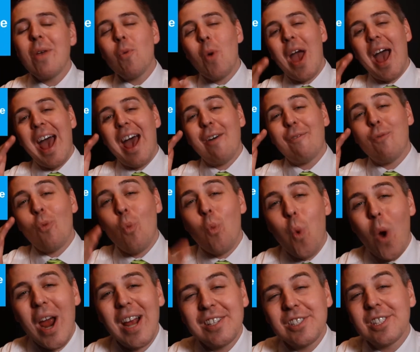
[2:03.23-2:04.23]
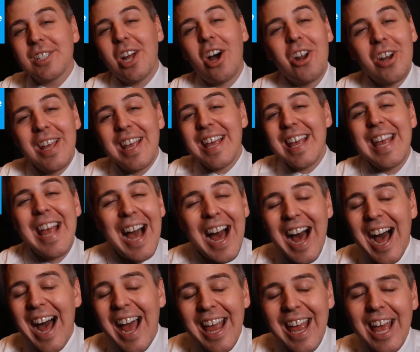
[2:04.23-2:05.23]
we have
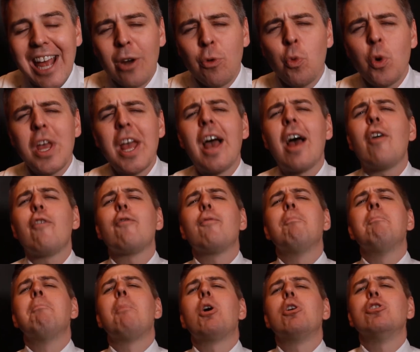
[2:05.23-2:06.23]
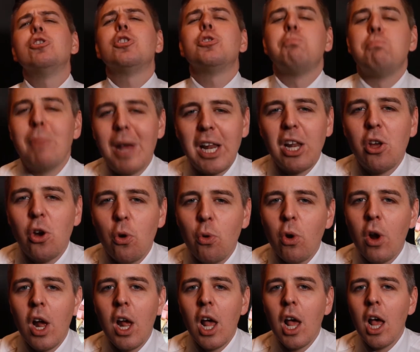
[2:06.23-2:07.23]
Rise.ai, and we have Marshmallow.
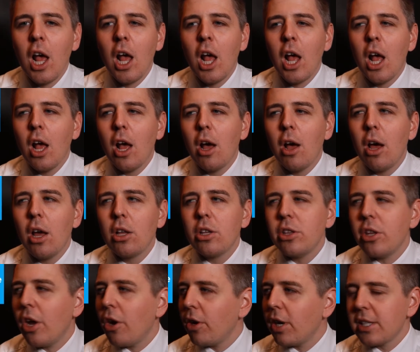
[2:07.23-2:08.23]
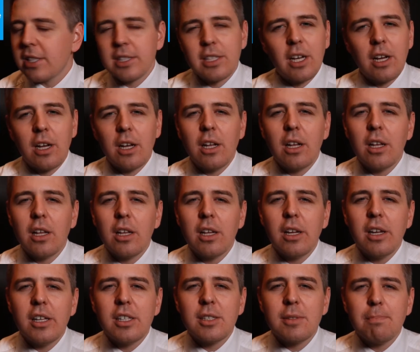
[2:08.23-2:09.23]
No, that's not.
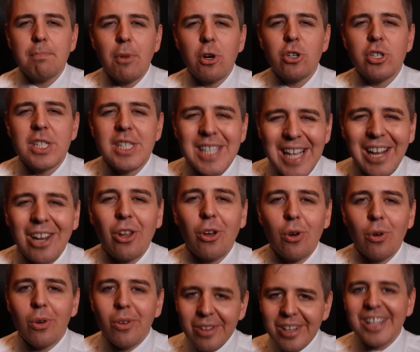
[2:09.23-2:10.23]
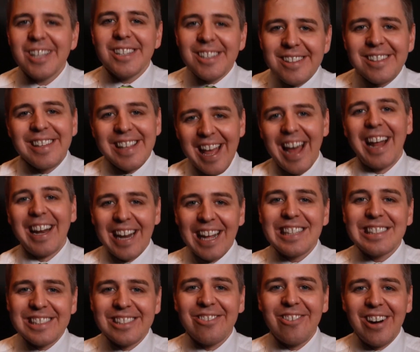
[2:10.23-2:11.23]
It's Marcello.
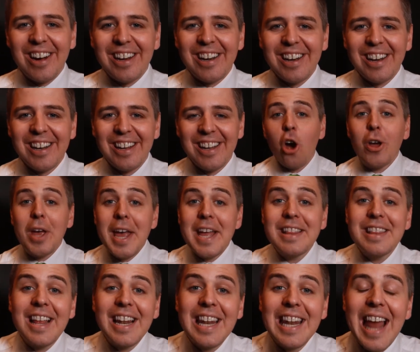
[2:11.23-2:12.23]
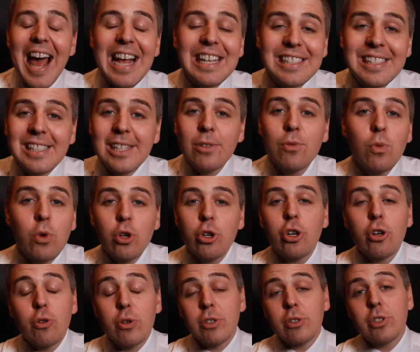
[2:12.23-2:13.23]
That's the one. Okay, and the last thing we're
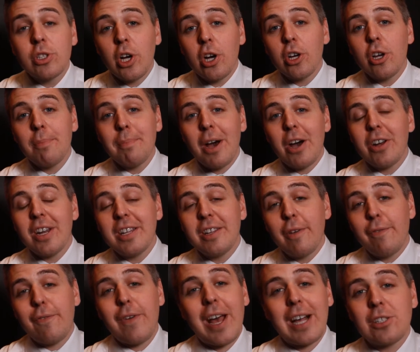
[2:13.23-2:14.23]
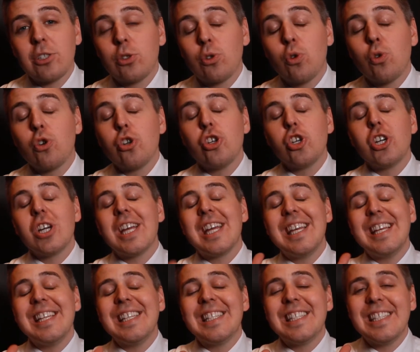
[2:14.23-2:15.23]
going to talk about in the facts corner
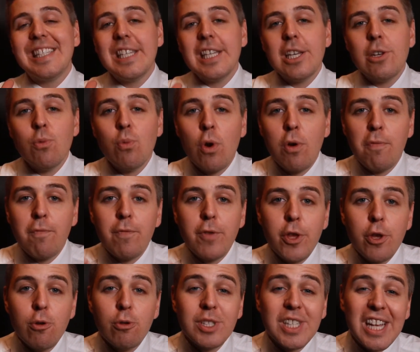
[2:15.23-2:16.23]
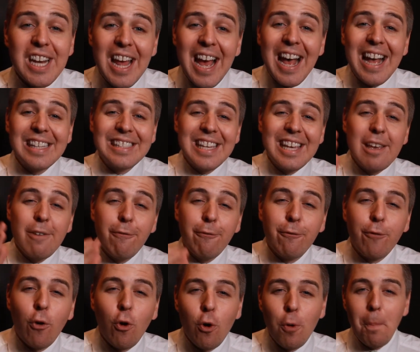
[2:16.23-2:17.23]
is the reviews. It has a
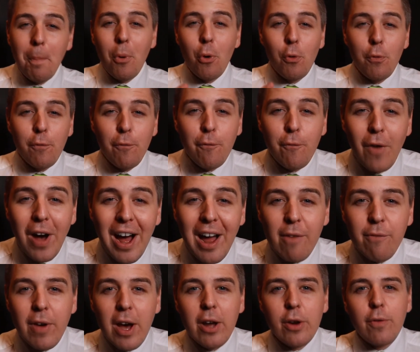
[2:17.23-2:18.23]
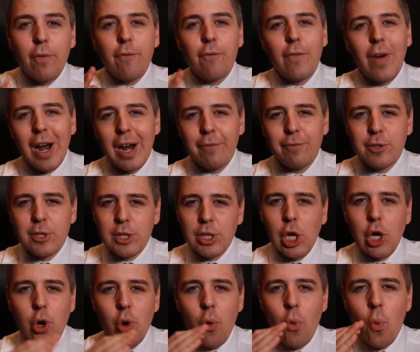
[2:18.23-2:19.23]
4.5 out of 5
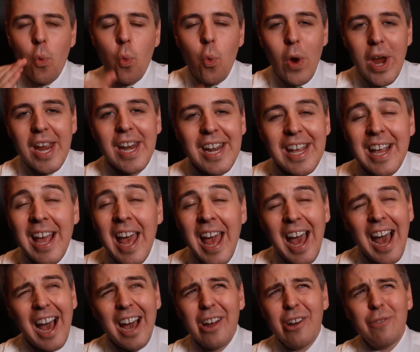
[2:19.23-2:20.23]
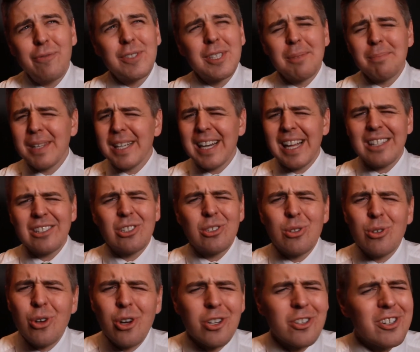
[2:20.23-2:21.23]
star rating out of something like
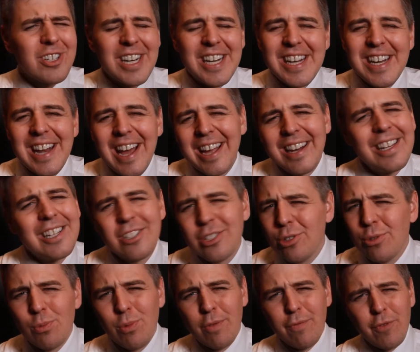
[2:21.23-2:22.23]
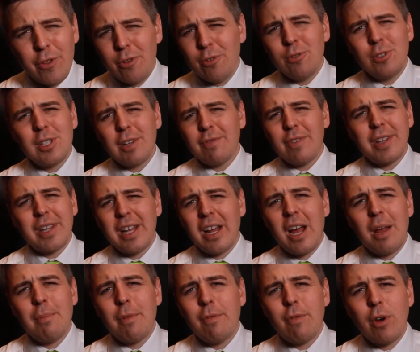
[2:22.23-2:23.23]
292 reviews of the
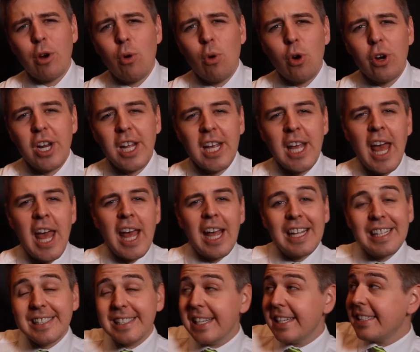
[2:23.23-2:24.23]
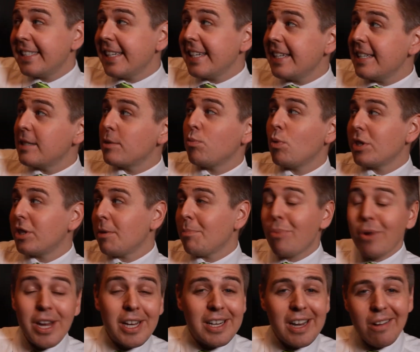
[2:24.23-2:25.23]
time of recording. This is what the
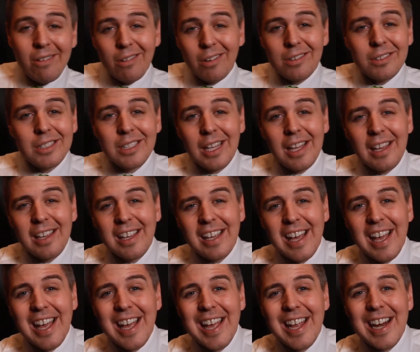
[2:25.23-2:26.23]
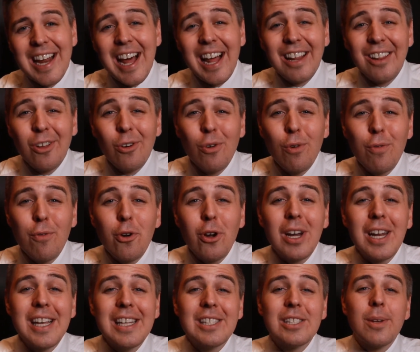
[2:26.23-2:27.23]
breakdown looks like, and I'll
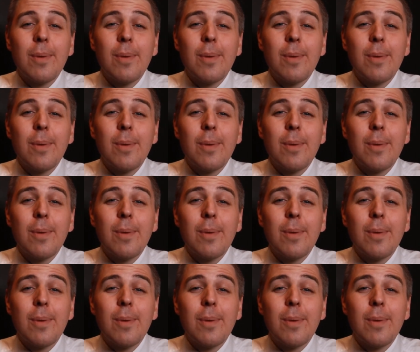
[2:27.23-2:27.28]
overlay